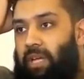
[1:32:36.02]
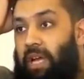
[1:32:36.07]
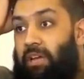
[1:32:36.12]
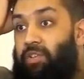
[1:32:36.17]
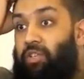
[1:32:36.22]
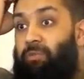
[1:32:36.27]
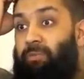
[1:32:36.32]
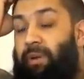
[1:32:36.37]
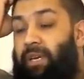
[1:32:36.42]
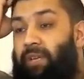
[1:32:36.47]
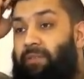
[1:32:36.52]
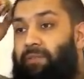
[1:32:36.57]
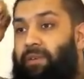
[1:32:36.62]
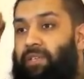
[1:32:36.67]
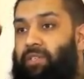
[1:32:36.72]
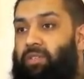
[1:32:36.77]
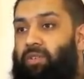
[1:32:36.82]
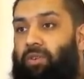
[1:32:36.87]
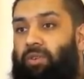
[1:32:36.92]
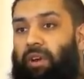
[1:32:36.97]
How do you
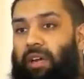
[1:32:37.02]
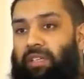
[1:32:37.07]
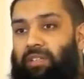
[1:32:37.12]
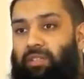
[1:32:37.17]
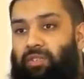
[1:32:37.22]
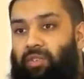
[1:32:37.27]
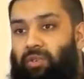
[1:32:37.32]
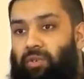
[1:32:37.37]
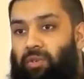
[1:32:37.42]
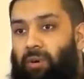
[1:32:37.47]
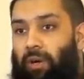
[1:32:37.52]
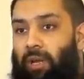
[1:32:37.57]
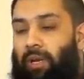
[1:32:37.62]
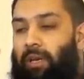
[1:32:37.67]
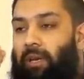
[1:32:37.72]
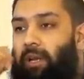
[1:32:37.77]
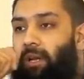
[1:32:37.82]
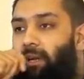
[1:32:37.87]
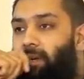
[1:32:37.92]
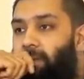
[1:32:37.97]
manifest your gratitude to
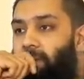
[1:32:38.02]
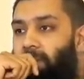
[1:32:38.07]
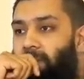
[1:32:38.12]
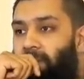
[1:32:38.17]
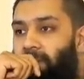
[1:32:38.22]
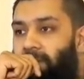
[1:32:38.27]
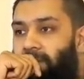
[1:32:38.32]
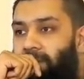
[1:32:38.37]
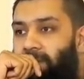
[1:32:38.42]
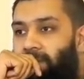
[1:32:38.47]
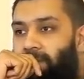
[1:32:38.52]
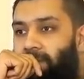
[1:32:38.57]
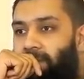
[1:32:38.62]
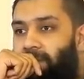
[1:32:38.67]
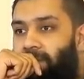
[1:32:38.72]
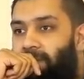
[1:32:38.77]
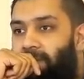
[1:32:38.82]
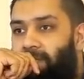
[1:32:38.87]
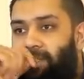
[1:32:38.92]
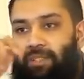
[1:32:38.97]
Allah?
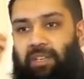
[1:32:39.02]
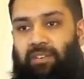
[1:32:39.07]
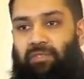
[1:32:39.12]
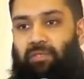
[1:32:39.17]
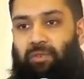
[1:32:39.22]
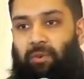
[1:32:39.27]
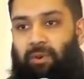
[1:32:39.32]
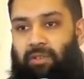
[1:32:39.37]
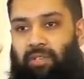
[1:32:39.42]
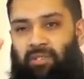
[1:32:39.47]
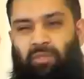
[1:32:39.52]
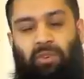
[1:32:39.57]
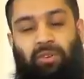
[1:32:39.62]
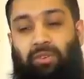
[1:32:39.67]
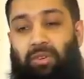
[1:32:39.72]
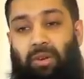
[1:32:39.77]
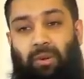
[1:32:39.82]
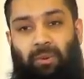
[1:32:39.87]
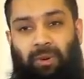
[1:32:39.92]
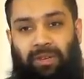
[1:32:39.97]
It's a general question, it's
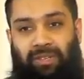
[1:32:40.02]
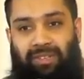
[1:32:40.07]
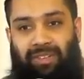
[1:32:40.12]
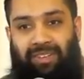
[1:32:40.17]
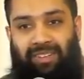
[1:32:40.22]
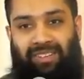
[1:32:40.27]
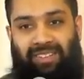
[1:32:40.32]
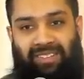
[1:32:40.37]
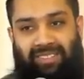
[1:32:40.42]
not a trick question.